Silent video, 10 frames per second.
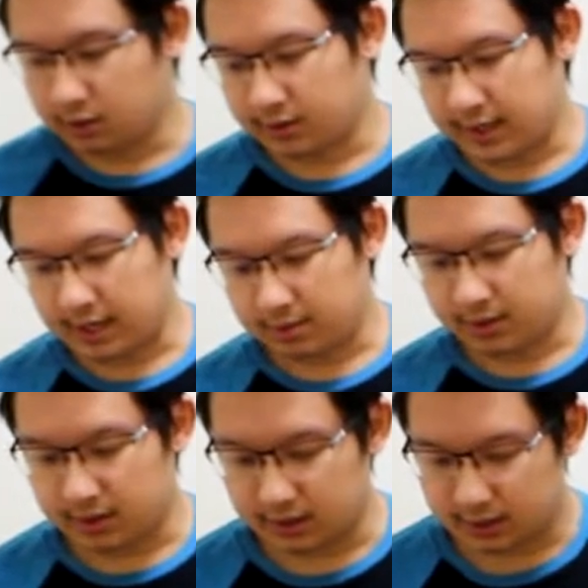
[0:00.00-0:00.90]
no
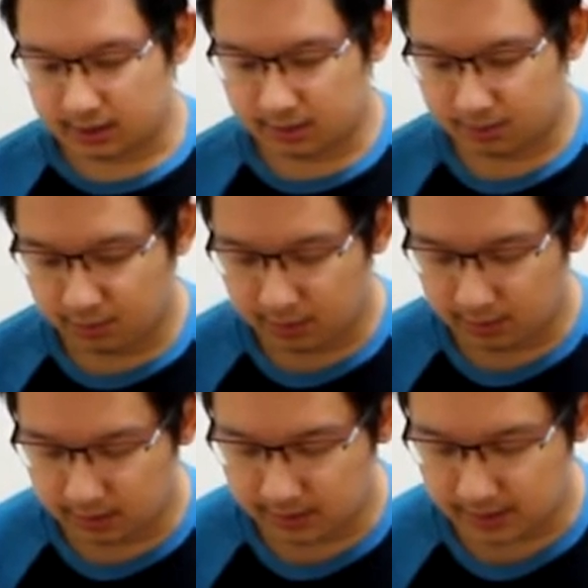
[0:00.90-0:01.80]
damages.
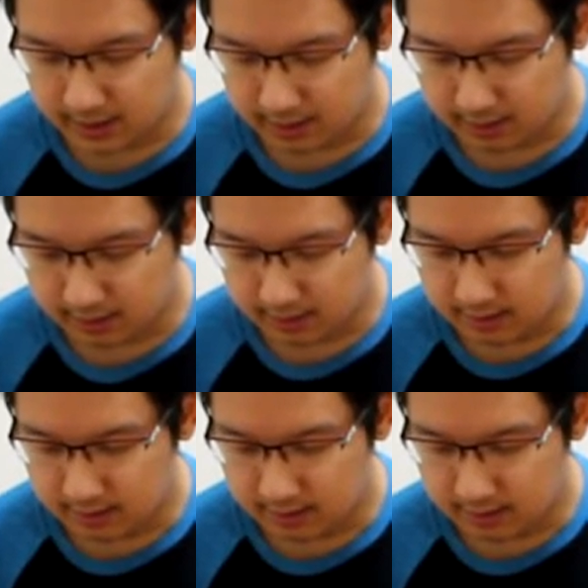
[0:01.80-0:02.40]
Pulled them out.